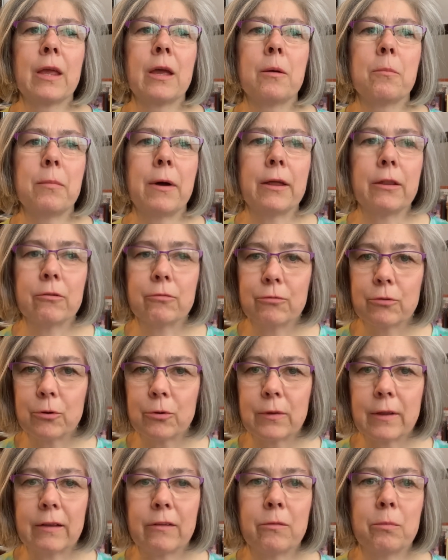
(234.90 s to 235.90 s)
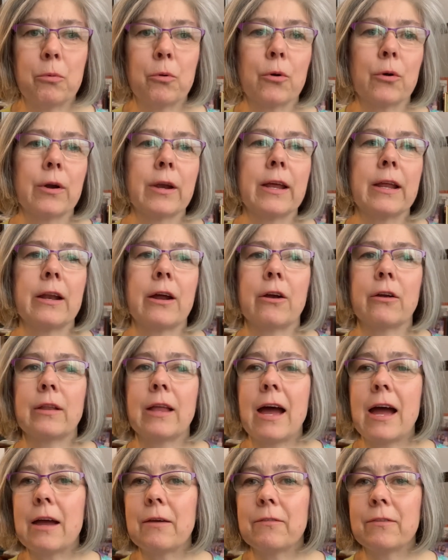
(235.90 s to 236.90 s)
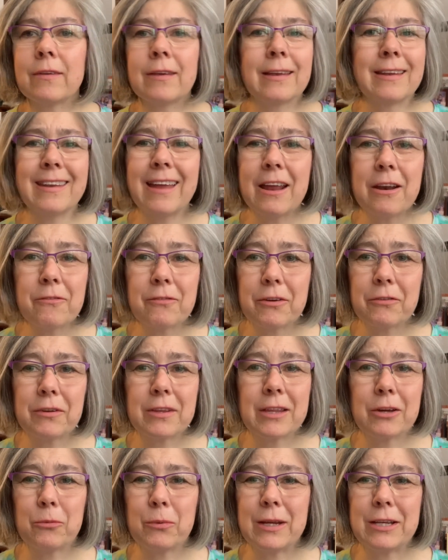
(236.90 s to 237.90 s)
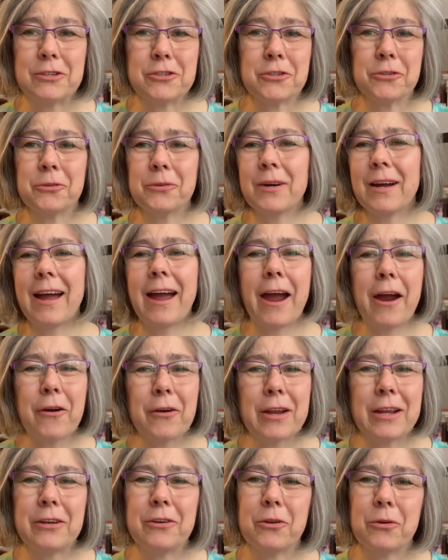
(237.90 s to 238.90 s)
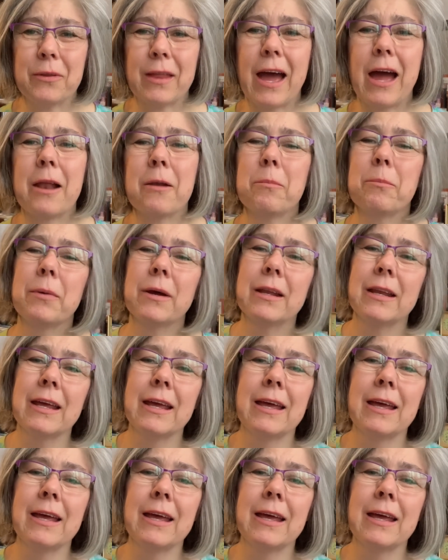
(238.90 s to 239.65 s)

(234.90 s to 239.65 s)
by the fruit that's born in our lives, not of everything we do, I already knew that, but